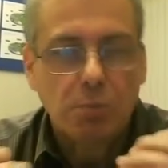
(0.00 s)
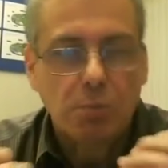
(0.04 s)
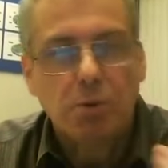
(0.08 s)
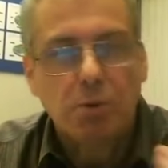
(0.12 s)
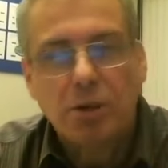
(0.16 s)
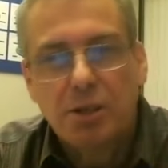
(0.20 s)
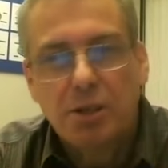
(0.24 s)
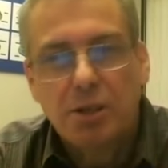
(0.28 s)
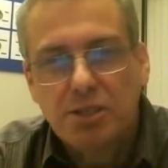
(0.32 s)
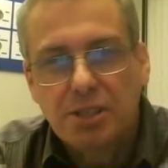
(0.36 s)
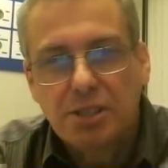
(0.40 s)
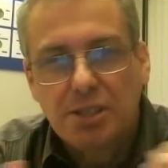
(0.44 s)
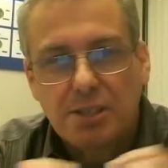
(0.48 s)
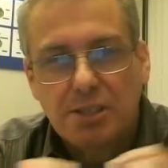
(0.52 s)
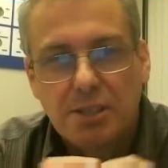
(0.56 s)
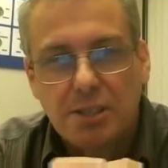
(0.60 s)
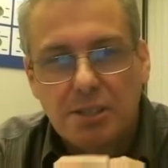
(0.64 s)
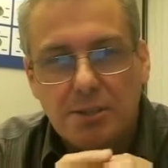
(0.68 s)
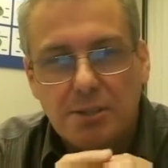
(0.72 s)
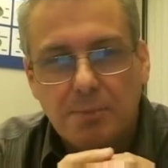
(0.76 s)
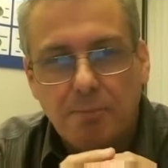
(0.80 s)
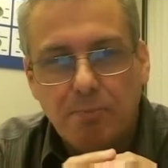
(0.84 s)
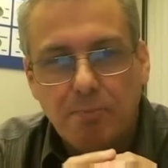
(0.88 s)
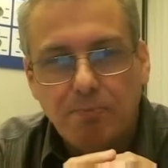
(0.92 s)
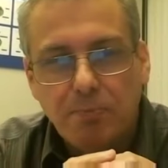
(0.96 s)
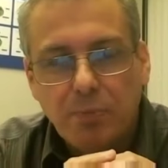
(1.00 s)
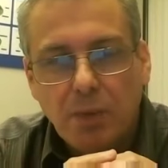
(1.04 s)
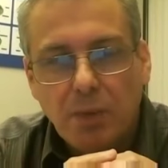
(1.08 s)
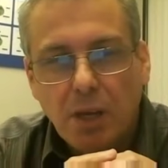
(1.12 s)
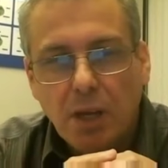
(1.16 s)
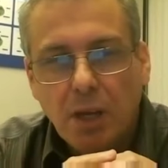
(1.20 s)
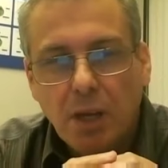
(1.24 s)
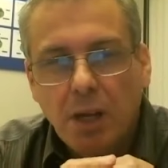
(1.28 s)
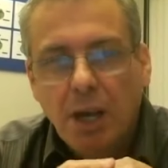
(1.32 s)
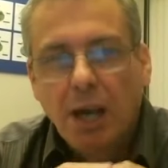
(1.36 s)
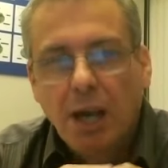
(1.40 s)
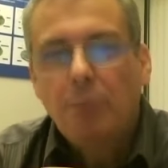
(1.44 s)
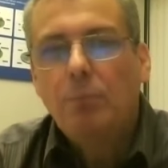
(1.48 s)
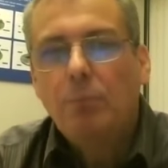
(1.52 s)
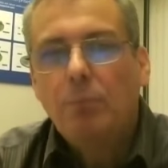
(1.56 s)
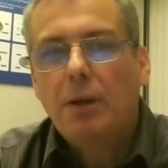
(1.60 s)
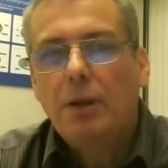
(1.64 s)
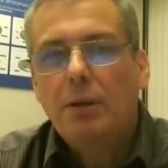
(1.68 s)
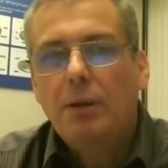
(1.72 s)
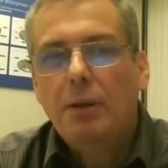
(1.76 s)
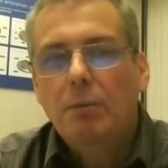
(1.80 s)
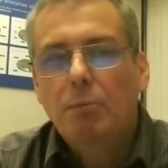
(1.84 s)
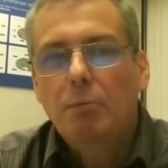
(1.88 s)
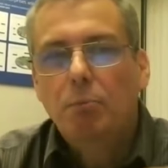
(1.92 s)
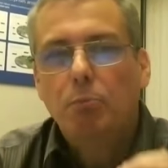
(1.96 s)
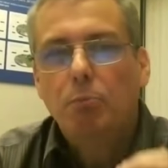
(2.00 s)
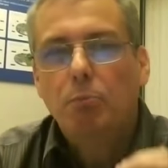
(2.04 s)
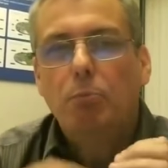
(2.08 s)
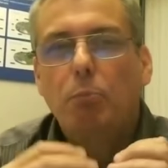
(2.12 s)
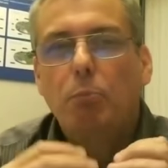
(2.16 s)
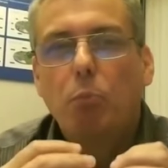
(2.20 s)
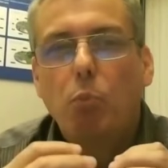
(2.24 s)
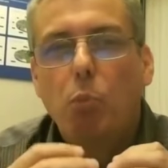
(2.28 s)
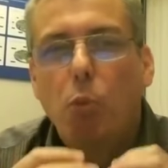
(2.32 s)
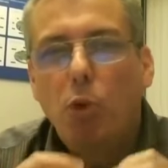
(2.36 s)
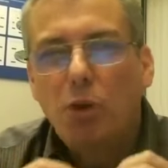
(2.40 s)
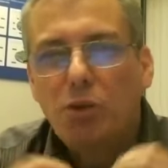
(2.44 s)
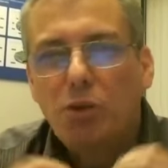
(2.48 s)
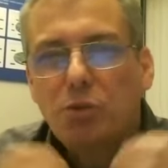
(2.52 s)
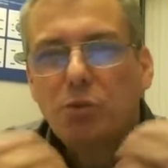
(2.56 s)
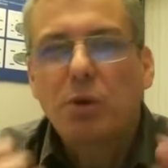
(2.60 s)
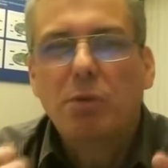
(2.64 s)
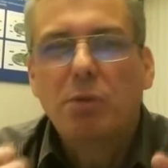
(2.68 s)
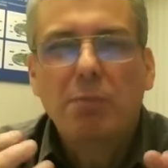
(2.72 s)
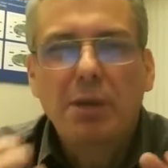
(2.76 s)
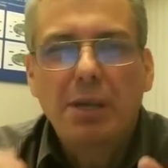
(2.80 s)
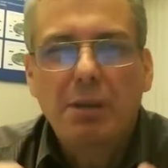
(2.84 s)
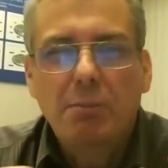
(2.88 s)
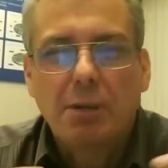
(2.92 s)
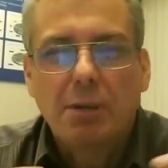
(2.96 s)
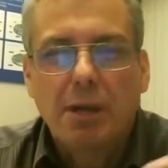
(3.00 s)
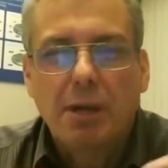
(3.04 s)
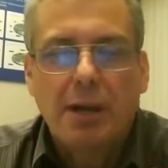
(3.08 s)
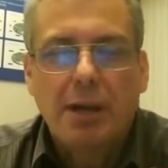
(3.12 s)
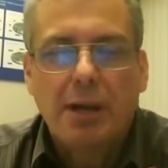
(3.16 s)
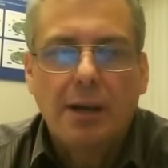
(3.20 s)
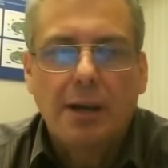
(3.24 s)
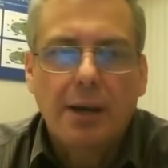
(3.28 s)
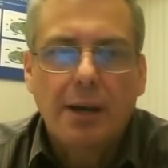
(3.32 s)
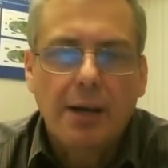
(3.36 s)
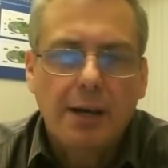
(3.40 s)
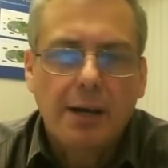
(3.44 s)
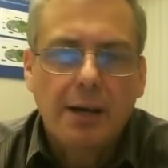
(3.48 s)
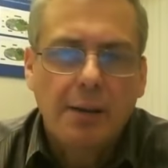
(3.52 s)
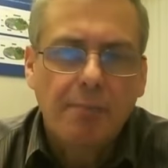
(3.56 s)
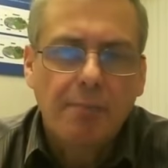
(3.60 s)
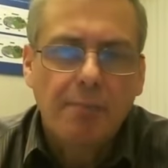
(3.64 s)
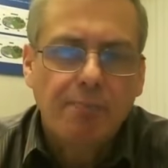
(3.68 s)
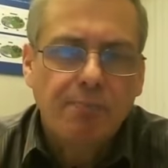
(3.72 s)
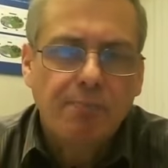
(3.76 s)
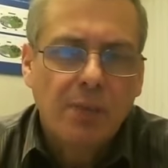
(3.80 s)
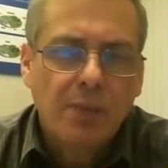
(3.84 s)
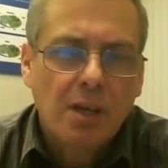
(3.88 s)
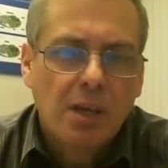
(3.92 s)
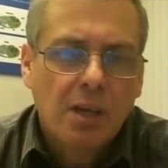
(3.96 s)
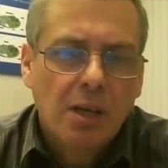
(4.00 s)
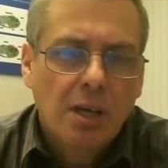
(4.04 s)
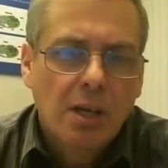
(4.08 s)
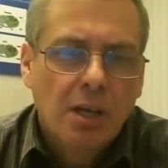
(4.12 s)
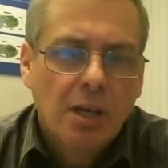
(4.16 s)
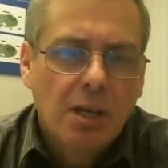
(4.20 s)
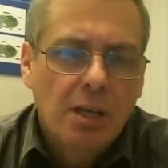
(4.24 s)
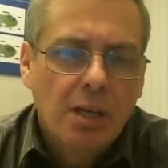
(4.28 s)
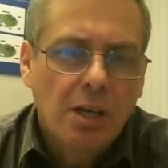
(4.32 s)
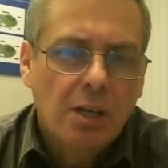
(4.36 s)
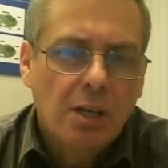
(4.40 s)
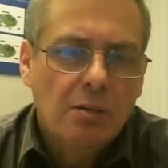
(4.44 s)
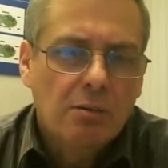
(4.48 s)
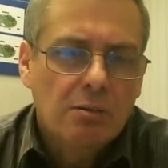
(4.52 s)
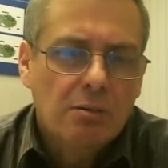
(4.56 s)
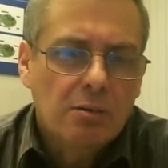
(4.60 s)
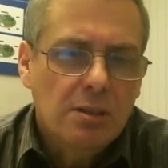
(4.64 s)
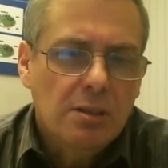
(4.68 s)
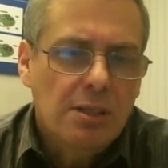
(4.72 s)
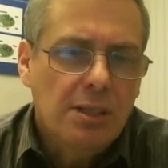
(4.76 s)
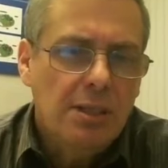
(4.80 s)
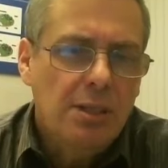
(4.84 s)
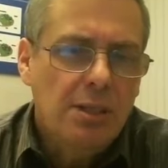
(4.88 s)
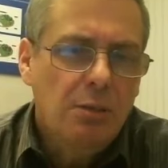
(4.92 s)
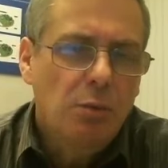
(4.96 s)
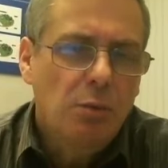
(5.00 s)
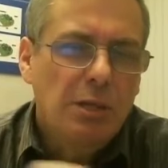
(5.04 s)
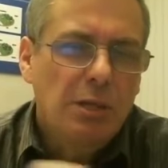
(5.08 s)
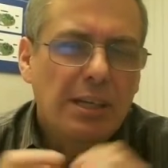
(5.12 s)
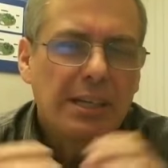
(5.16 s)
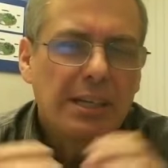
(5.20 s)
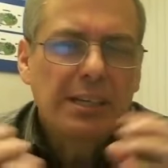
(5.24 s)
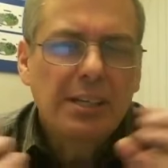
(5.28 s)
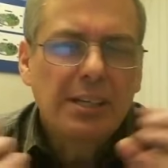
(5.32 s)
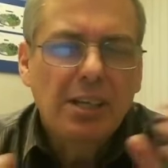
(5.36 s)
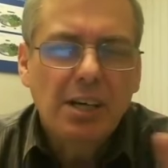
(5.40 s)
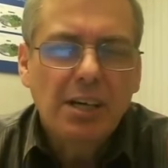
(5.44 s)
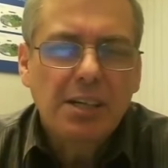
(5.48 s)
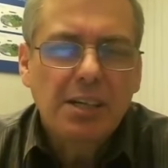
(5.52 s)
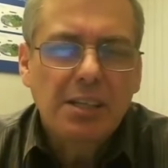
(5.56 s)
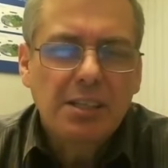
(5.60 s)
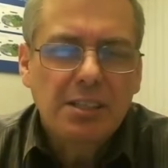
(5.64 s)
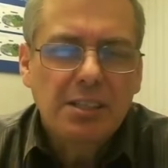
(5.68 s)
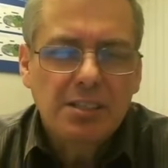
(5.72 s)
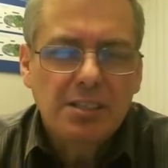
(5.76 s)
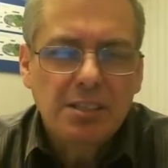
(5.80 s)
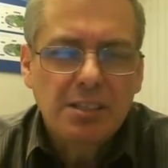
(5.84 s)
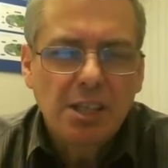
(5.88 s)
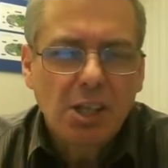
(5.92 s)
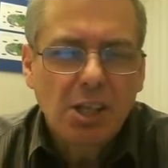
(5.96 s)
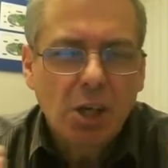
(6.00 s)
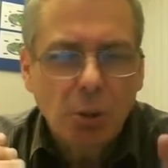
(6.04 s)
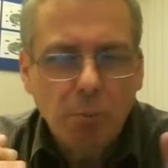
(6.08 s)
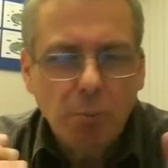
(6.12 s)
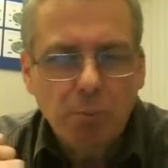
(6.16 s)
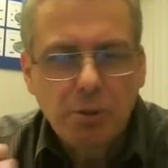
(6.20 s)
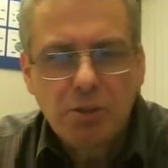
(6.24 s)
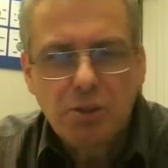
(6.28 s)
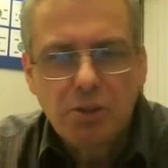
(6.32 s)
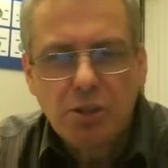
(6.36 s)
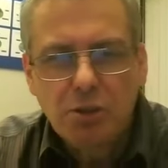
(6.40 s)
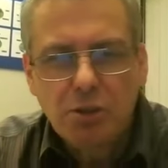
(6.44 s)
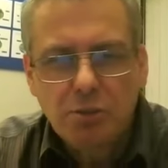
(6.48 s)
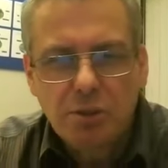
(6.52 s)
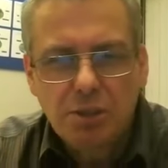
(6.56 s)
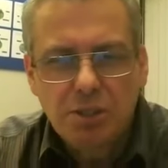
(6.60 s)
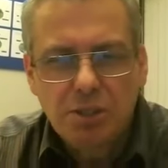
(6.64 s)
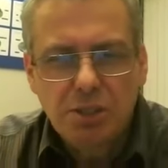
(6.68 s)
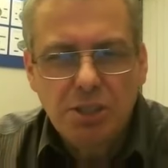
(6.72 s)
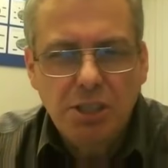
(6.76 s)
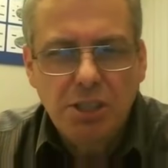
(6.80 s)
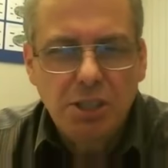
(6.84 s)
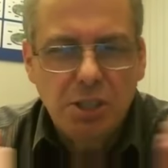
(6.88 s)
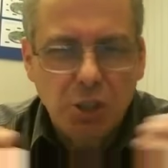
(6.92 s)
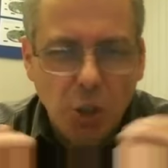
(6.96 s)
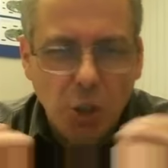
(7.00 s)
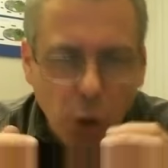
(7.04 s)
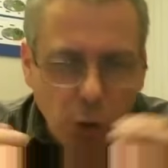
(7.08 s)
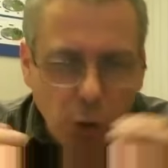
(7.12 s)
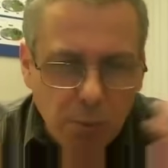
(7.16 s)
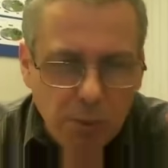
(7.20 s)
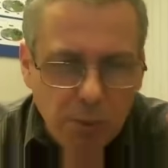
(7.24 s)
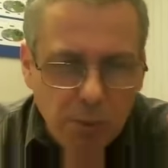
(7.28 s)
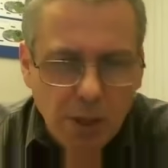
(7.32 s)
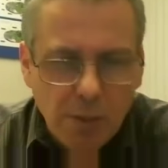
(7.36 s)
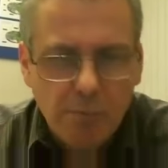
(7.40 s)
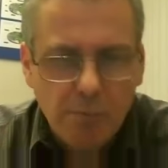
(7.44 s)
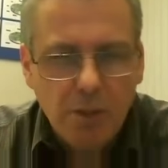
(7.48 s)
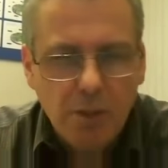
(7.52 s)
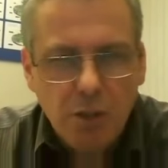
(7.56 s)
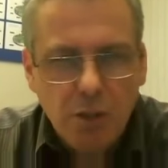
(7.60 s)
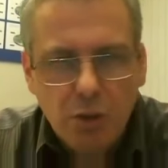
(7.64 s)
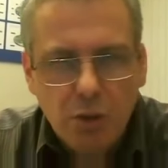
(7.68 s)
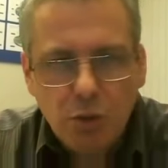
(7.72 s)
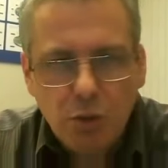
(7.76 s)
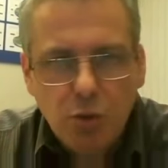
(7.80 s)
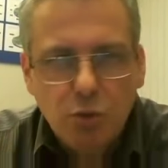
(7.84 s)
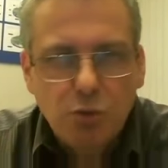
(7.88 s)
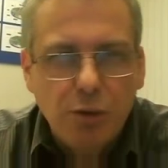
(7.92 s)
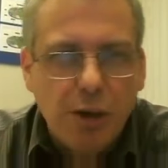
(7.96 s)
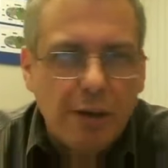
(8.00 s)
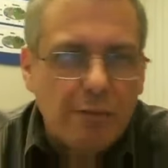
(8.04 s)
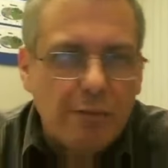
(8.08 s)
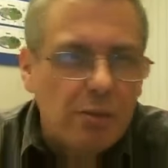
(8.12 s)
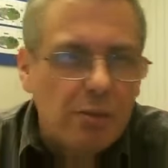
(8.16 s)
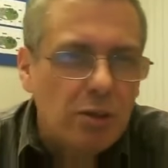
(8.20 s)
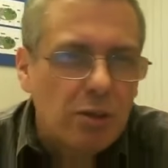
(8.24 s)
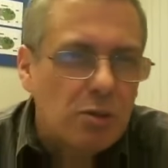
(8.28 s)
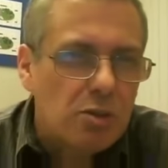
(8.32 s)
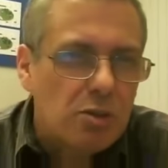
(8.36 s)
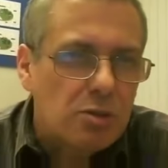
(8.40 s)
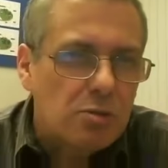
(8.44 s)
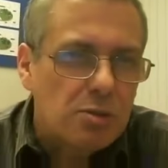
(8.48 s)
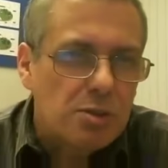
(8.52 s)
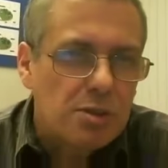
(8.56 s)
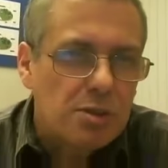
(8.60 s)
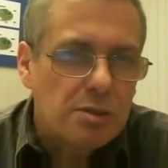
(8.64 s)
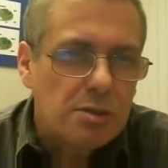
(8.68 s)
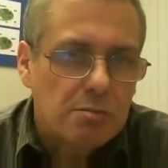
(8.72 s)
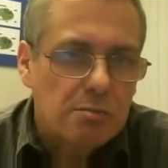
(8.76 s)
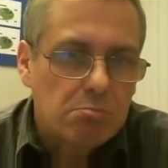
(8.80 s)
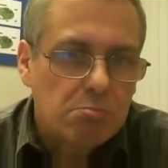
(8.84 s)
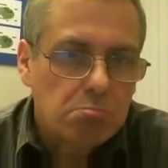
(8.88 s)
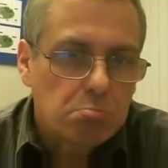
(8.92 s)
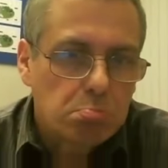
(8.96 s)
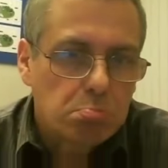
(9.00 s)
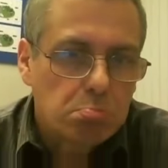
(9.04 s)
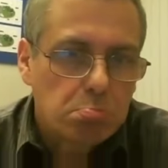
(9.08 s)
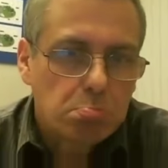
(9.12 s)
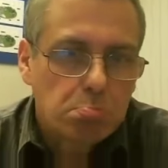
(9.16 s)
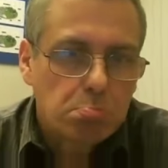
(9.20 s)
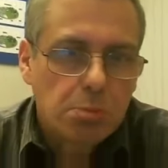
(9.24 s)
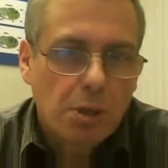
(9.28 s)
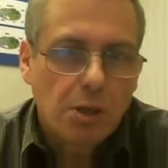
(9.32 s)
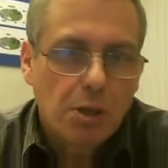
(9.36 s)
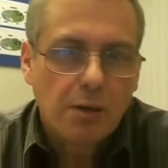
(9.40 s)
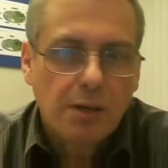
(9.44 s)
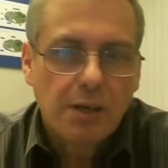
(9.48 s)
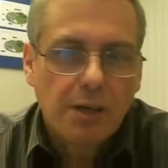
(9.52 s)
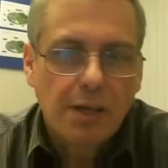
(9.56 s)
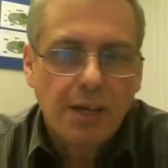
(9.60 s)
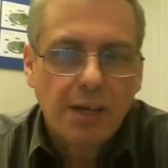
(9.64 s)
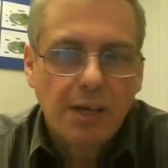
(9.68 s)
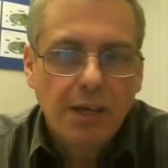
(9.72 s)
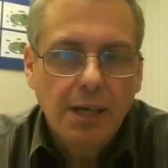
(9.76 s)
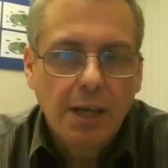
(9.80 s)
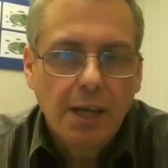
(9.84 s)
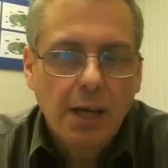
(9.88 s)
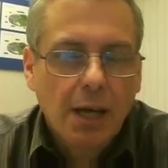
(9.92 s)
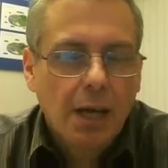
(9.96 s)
processes. And what do I mean by that? You know, it will ignite the opportunity to open up new revenue sources. Okay,